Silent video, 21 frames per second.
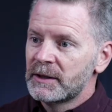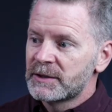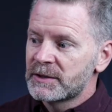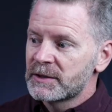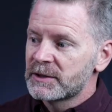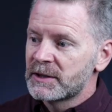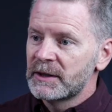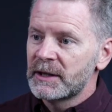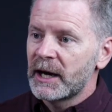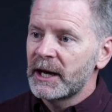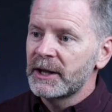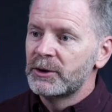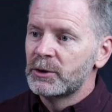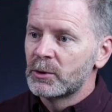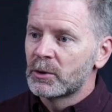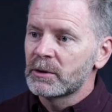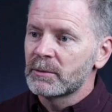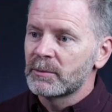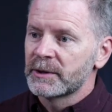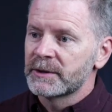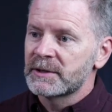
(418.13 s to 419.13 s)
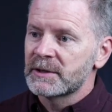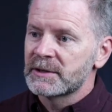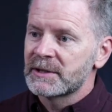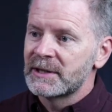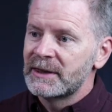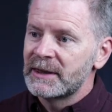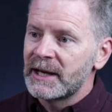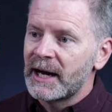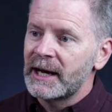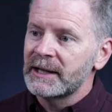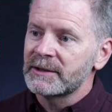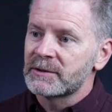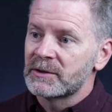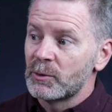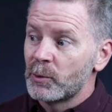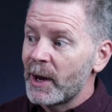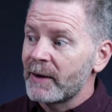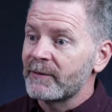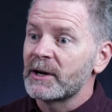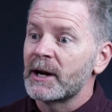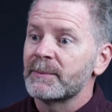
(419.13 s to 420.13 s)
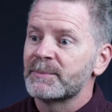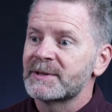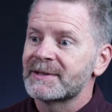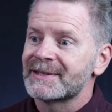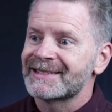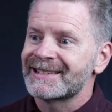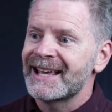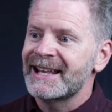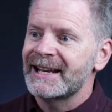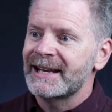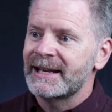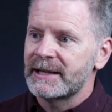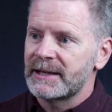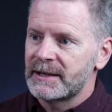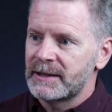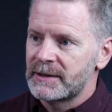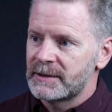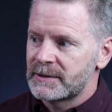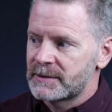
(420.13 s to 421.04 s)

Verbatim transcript: this is not normal. This is not, we have an obscenity, he